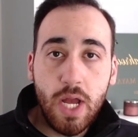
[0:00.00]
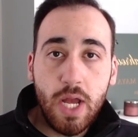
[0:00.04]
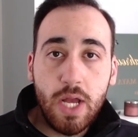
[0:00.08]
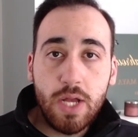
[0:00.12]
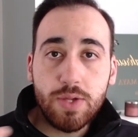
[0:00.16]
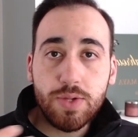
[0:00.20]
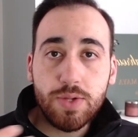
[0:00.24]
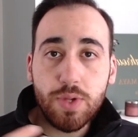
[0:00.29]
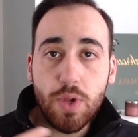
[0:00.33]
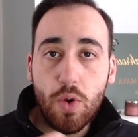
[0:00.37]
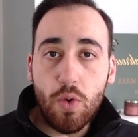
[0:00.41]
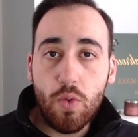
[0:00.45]

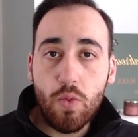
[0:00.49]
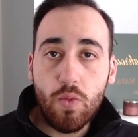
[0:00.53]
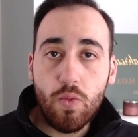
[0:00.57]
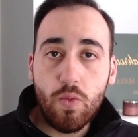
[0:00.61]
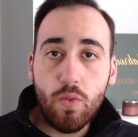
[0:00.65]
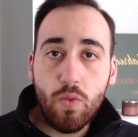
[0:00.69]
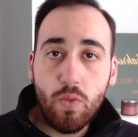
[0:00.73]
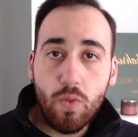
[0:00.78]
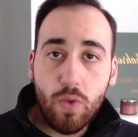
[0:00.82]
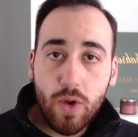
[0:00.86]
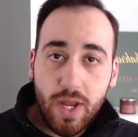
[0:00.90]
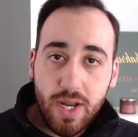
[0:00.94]
So
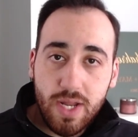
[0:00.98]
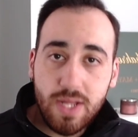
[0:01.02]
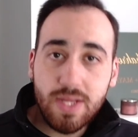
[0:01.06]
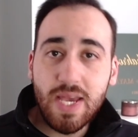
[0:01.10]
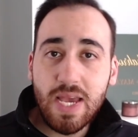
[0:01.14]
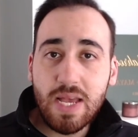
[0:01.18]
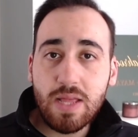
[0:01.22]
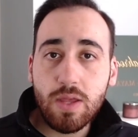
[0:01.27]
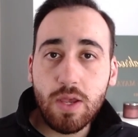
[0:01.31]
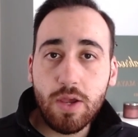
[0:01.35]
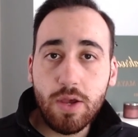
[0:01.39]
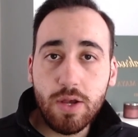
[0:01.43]
we're going to
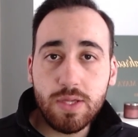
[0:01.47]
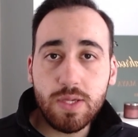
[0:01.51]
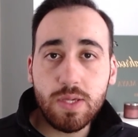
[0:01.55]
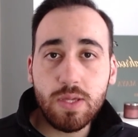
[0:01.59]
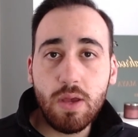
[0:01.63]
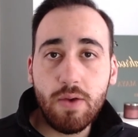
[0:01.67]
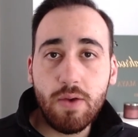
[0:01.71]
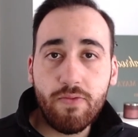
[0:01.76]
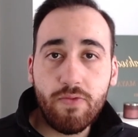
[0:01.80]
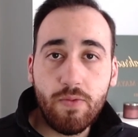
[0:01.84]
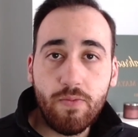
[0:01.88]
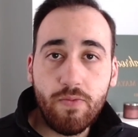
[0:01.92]
take the good
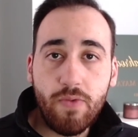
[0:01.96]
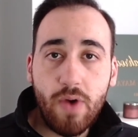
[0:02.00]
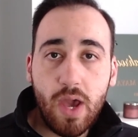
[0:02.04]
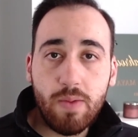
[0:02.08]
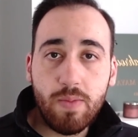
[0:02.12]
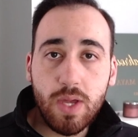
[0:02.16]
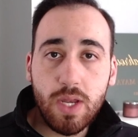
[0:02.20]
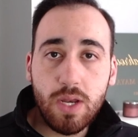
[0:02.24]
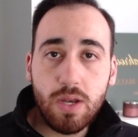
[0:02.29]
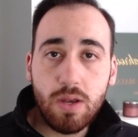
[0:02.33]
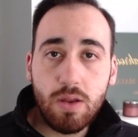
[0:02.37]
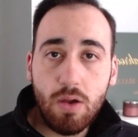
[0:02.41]
stuff from
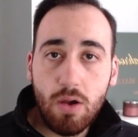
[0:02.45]
Feynman,